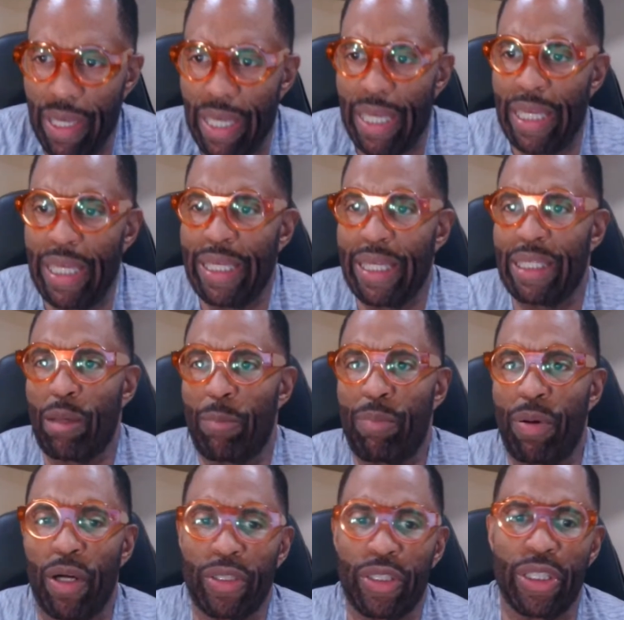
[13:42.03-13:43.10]
He, the
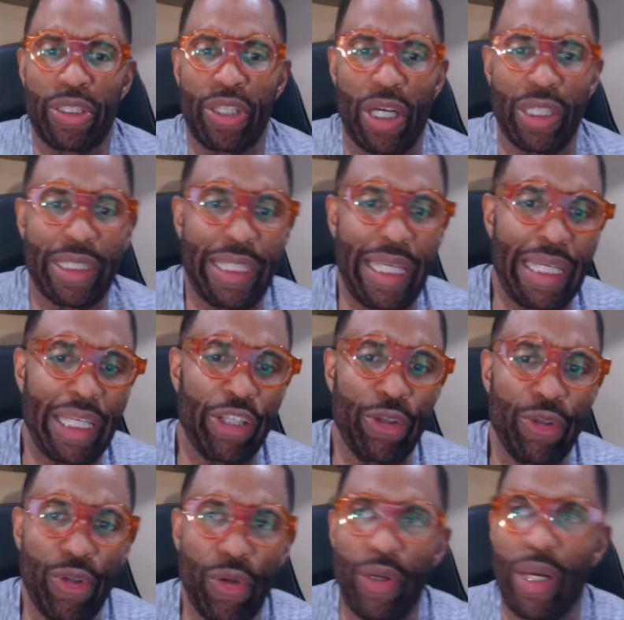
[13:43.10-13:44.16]
person starts getting you
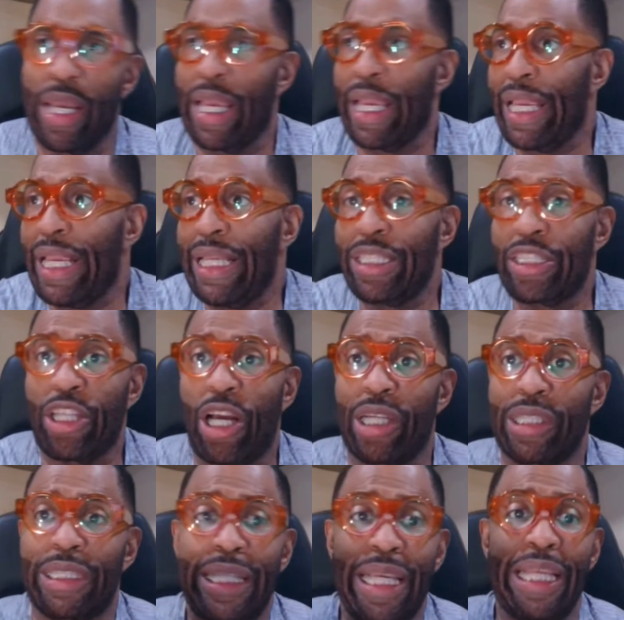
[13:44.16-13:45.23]
doing, he
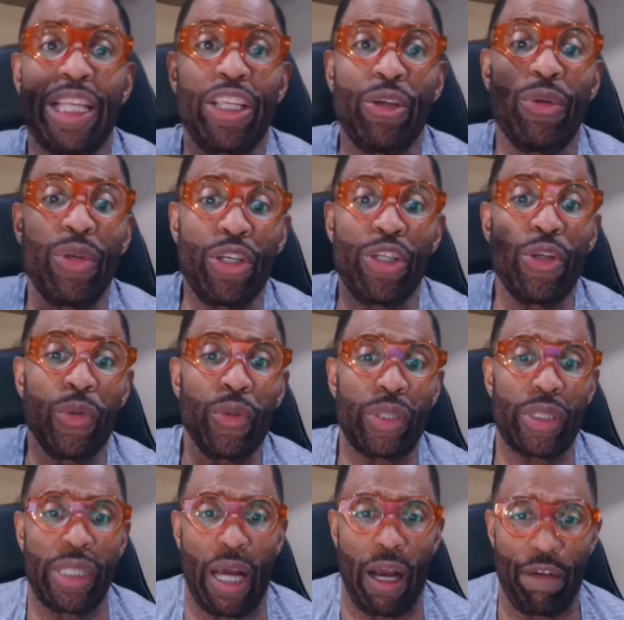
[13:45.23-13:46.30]
starts getting you to do
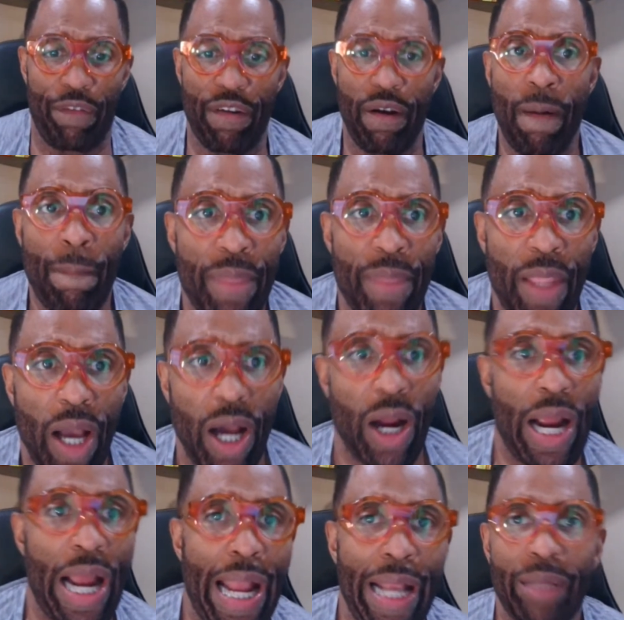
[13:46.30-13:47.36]
stuff. All
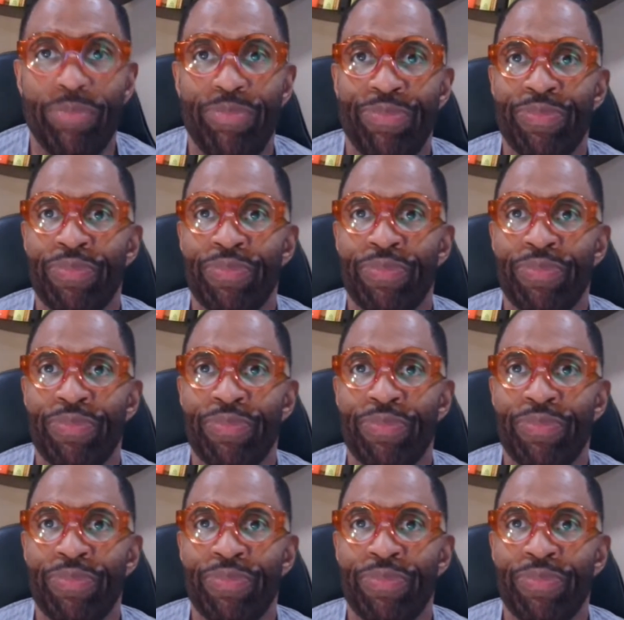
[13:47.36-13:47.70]
right.